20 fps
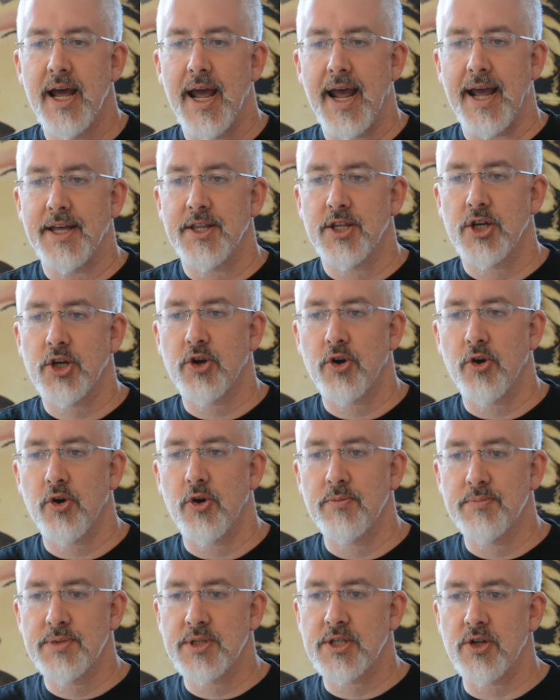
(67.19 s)
And the
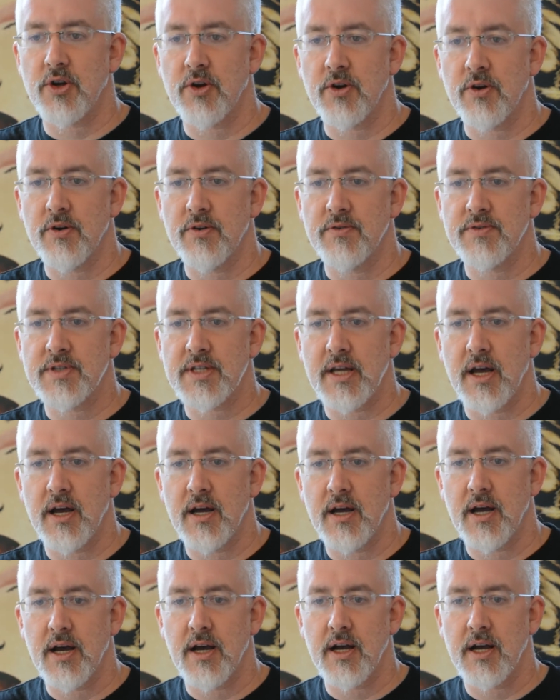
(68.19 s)
curb serves
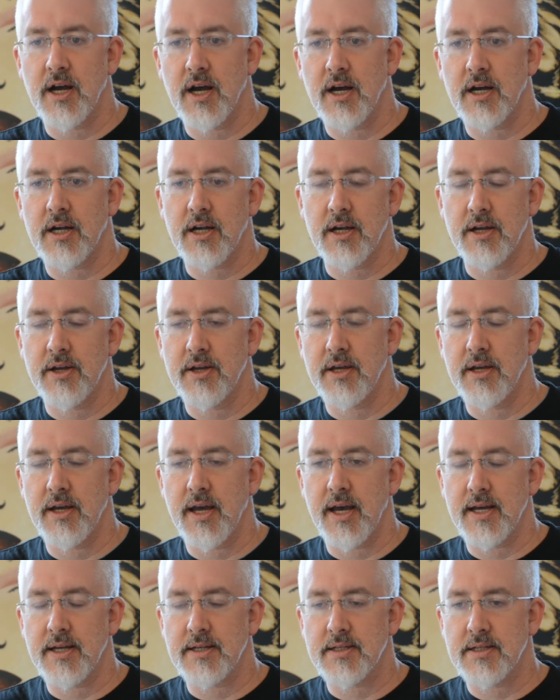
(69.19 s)

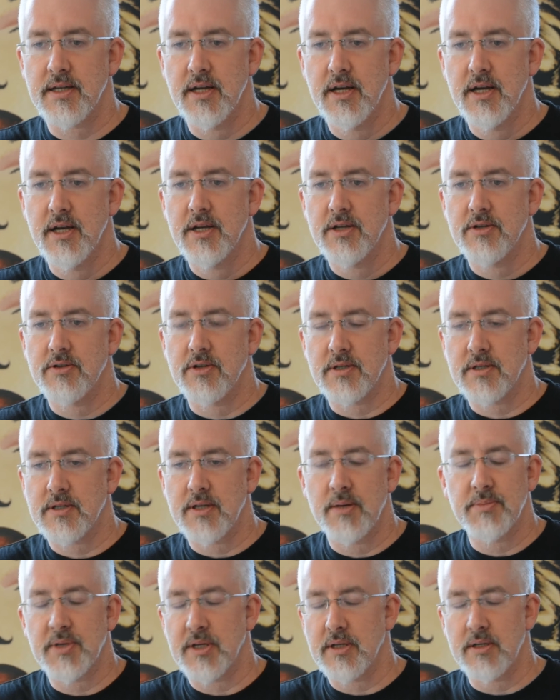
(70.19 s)
as just
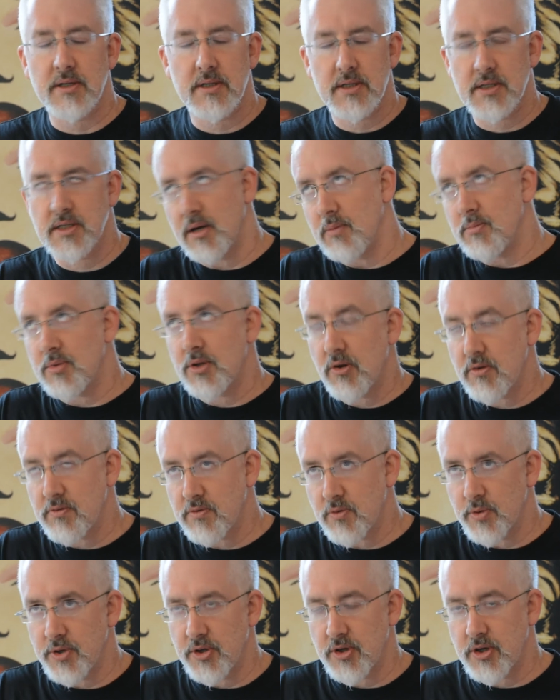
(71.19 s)
something to stumble over
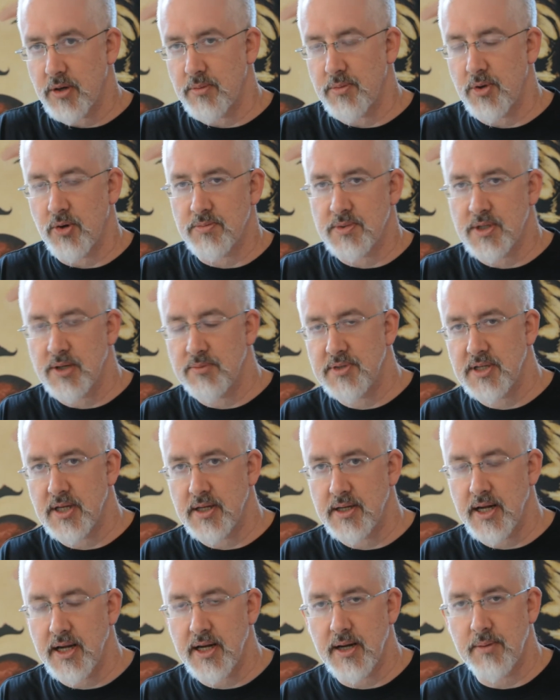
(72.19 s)
when you come home tipsy at night.